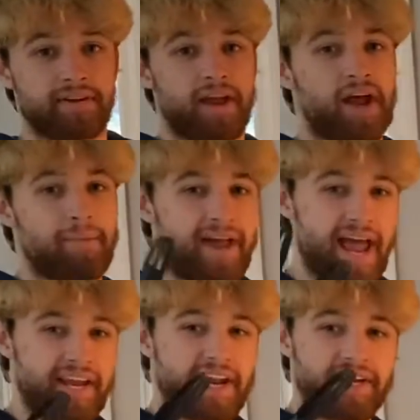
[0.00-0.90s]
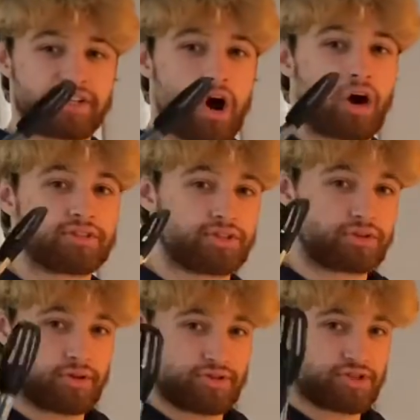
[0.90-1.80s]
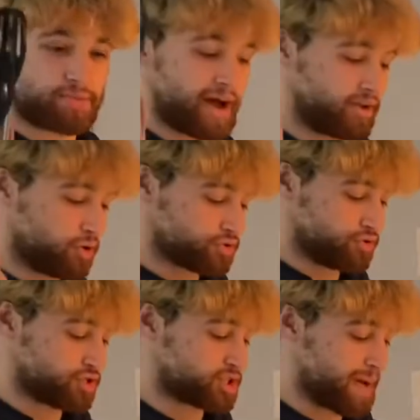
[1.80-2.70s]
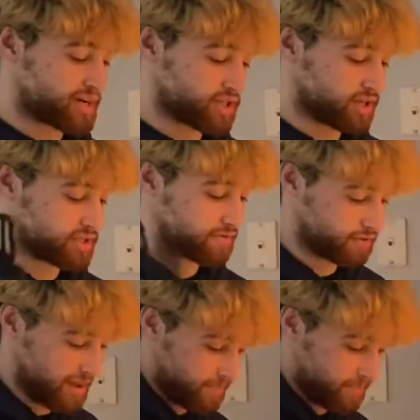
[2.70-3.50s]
I got my handy dandy tongs. You can also use a spatula to flip.